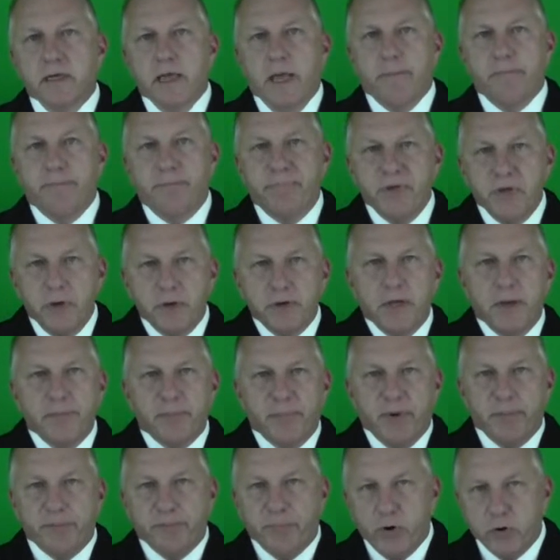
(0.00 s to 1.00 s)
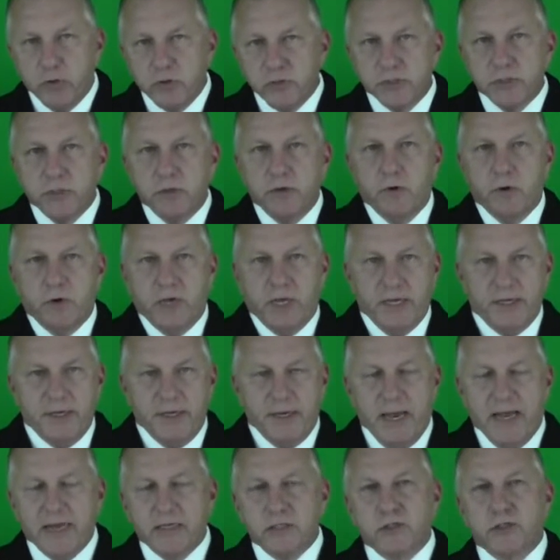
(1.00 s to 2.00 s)
and build up a personal
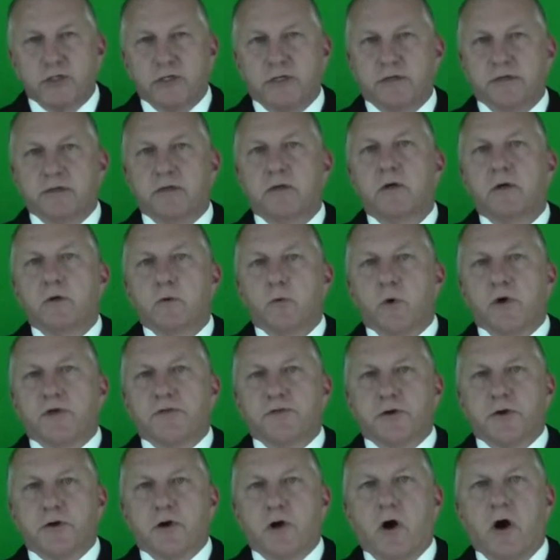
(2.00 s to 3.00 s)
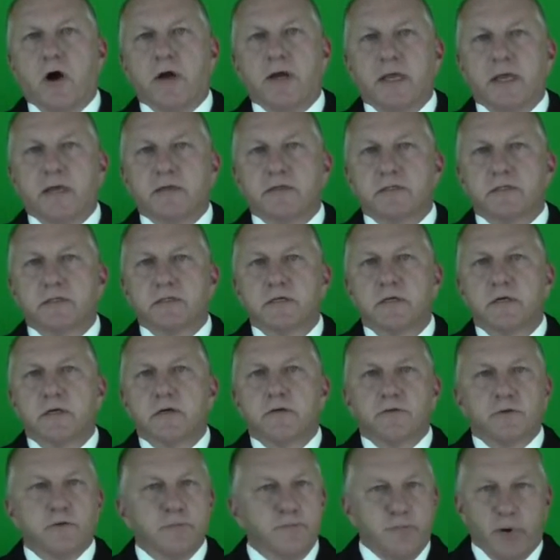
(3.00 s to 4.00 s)
connection with your audience
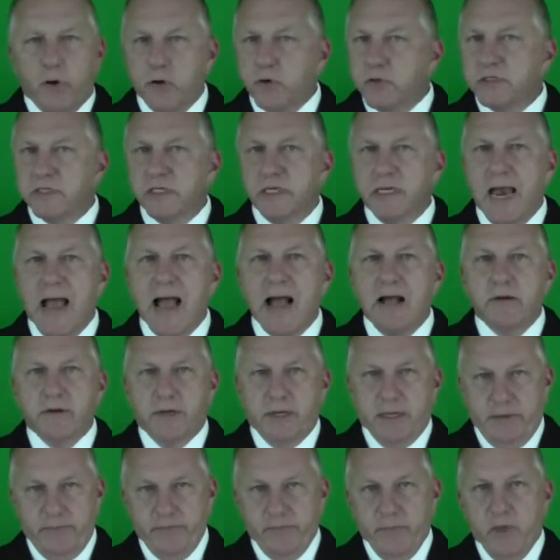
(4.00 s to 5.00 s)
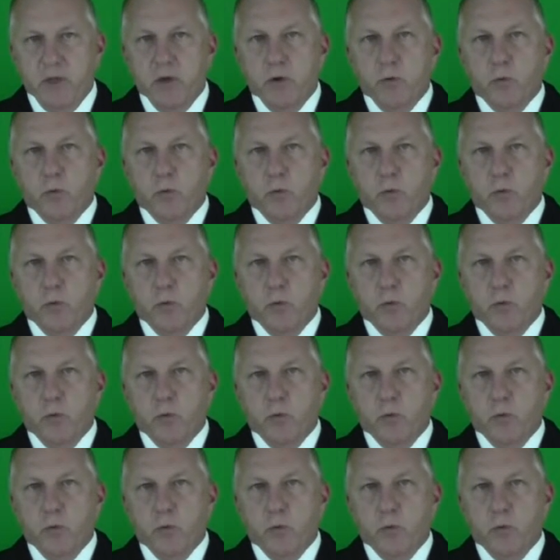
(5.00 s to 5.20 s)
through personality.